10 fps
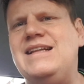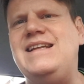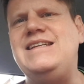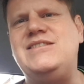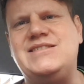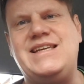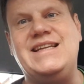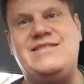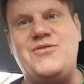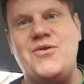they just
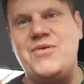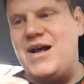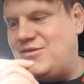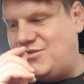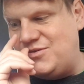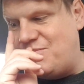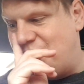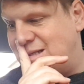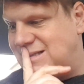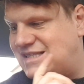get thrown out to the bin.